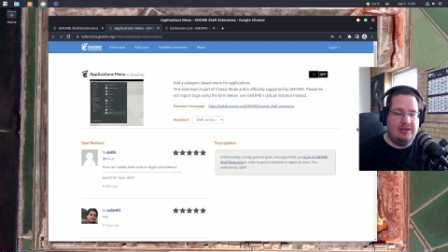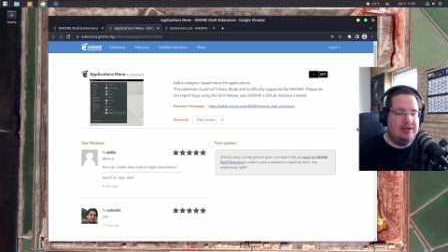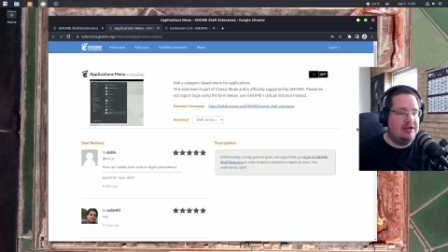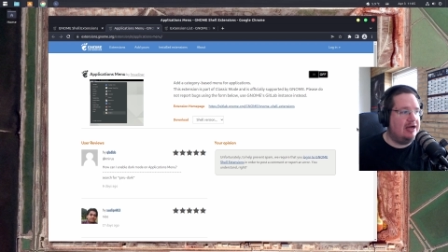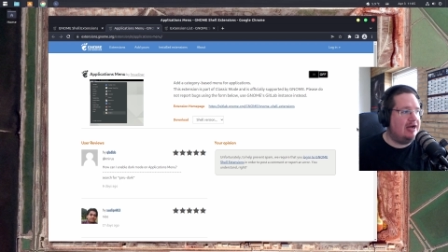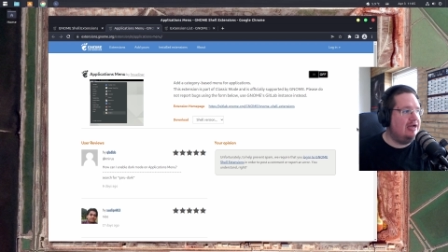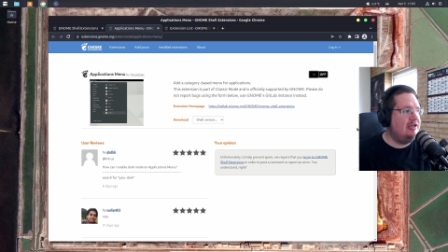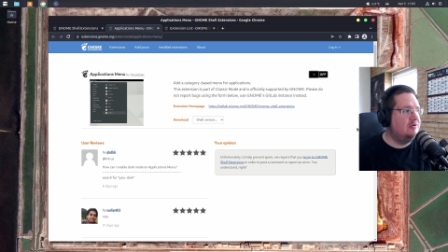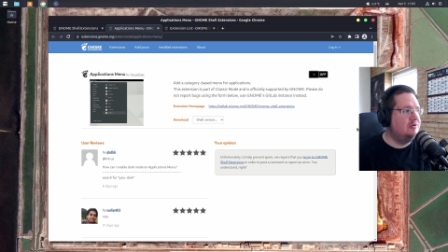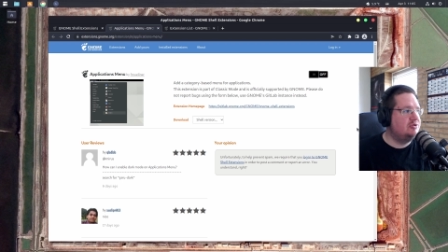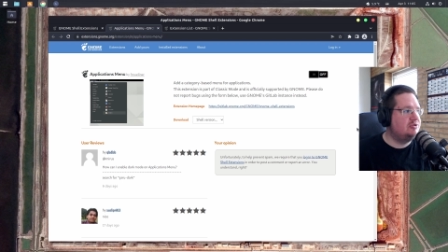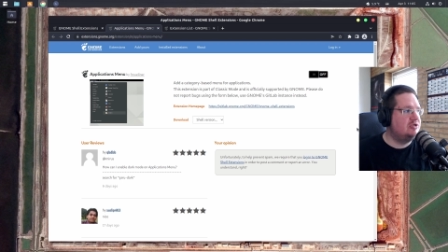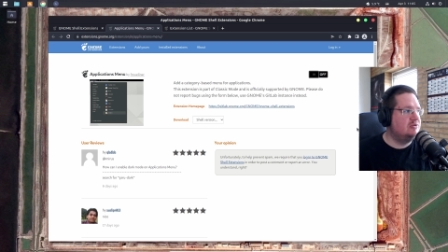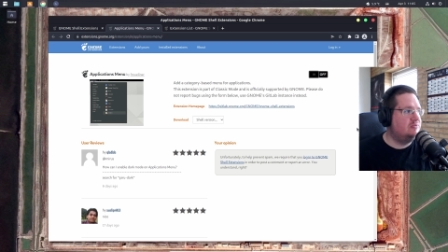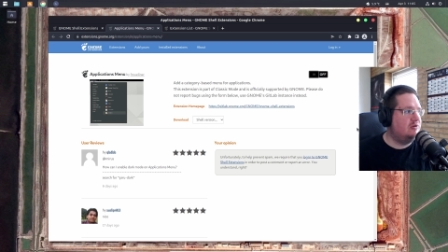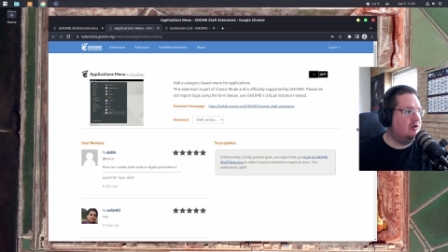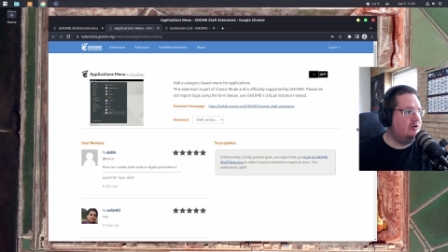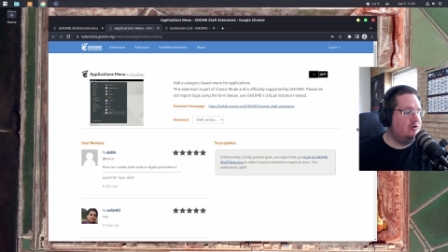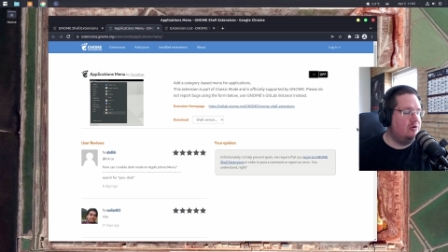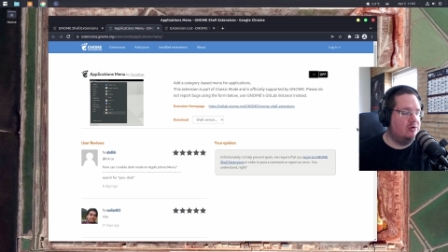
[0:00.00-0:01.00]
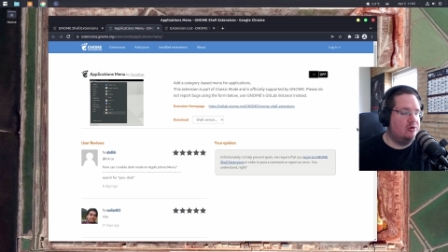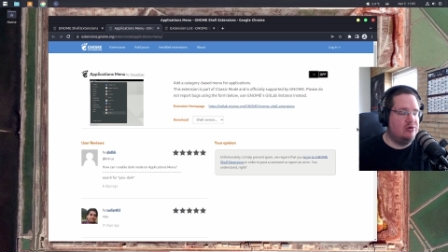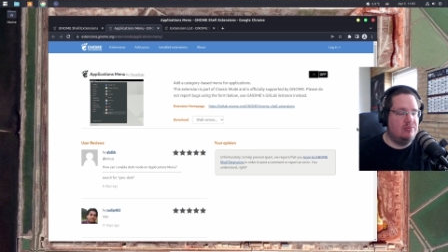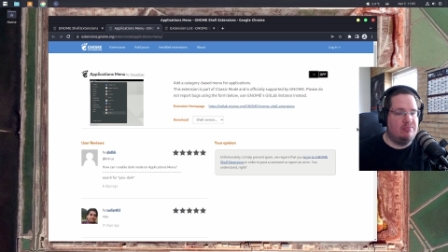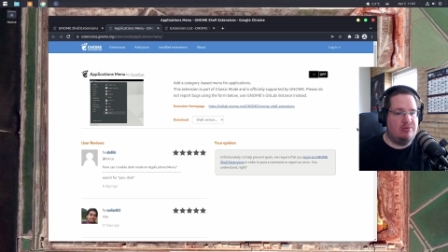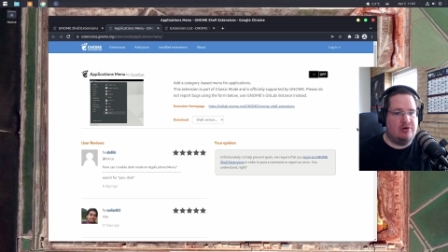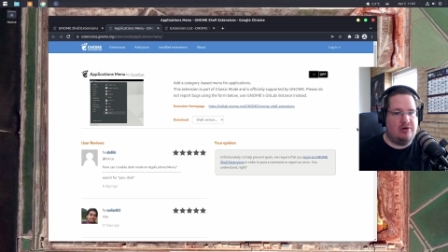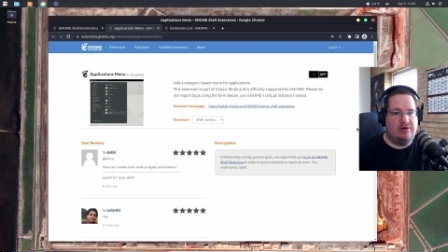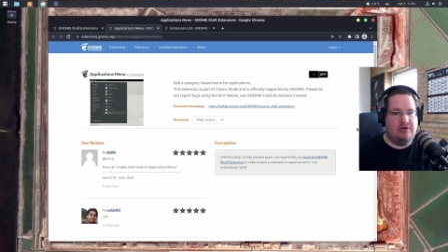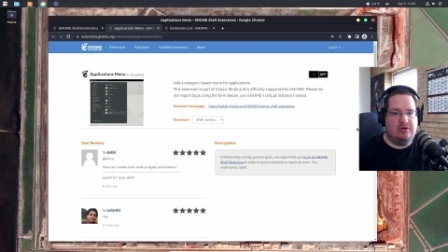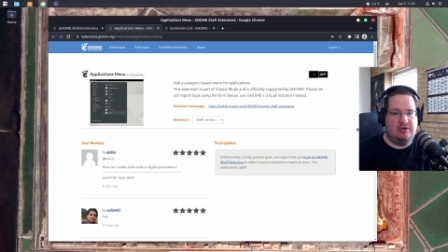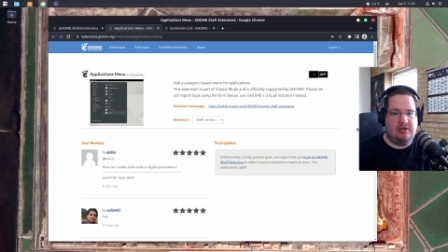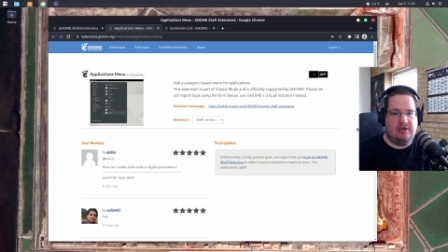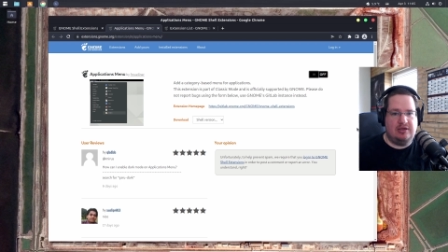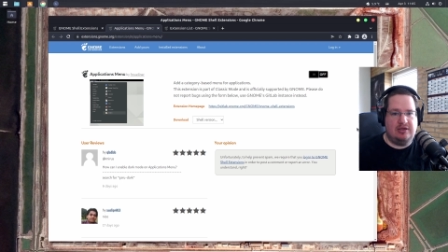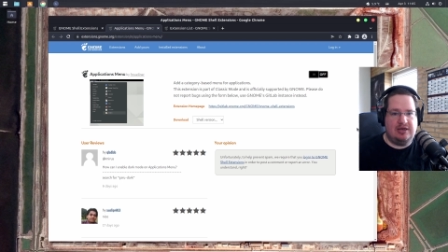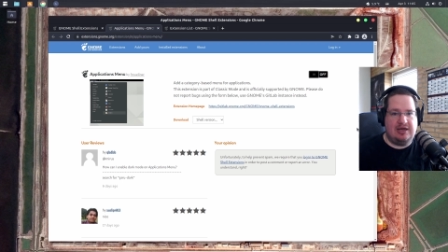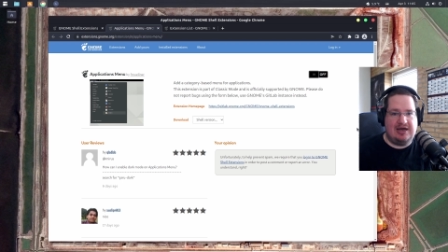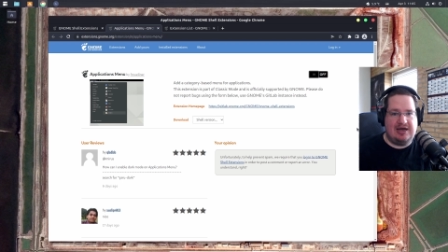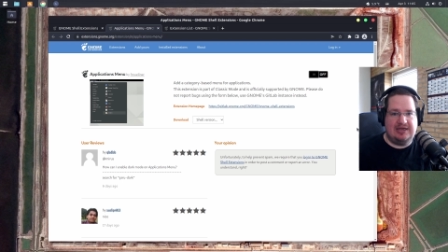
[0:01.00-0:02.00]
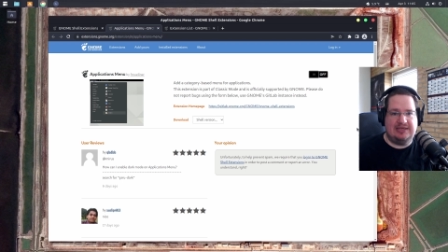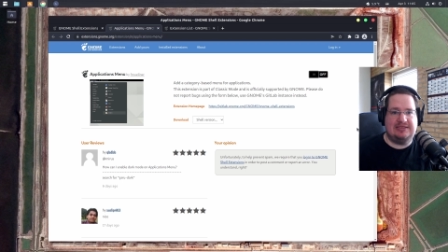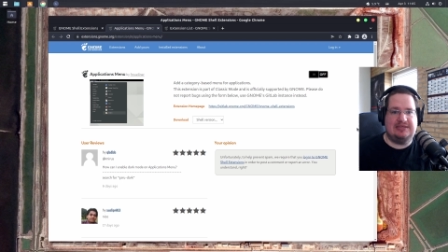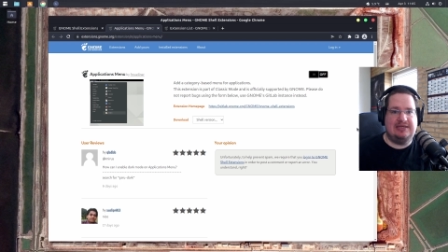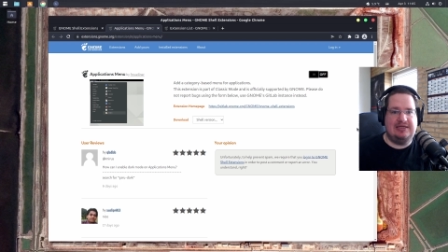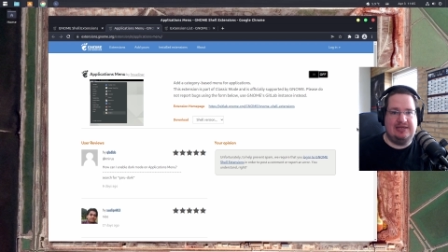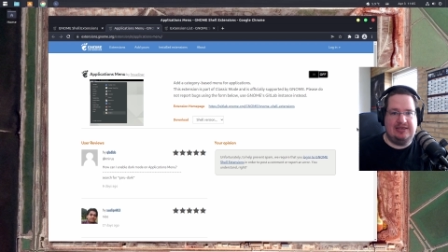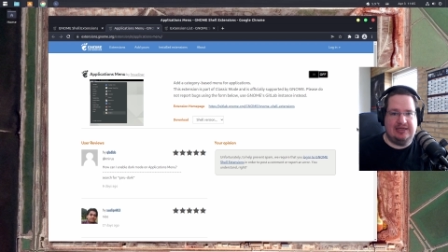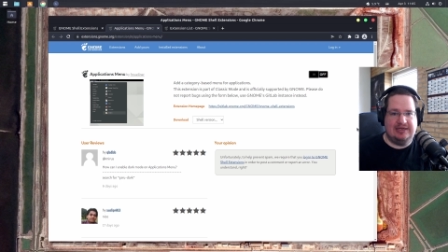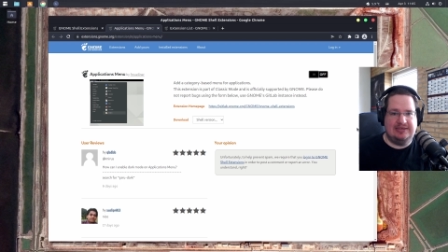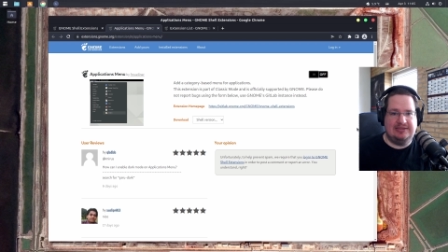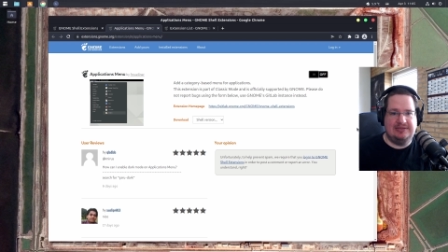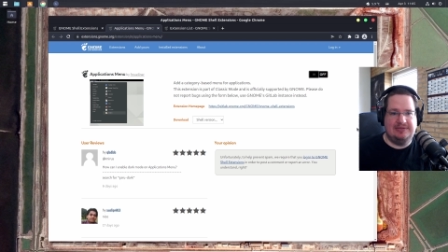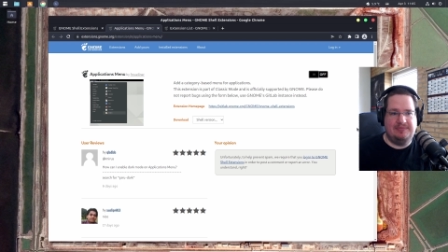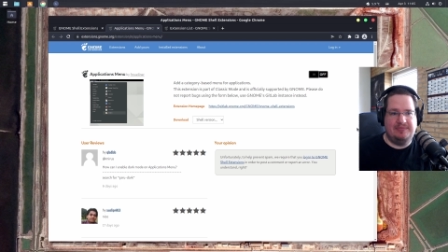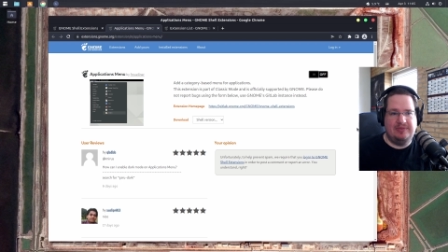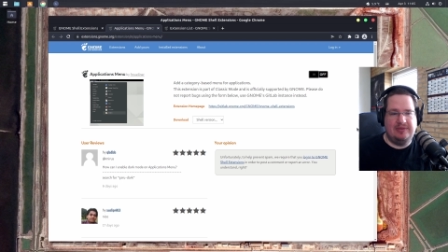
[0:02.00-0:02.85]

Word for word: I used to run GNOME under Arch Linux.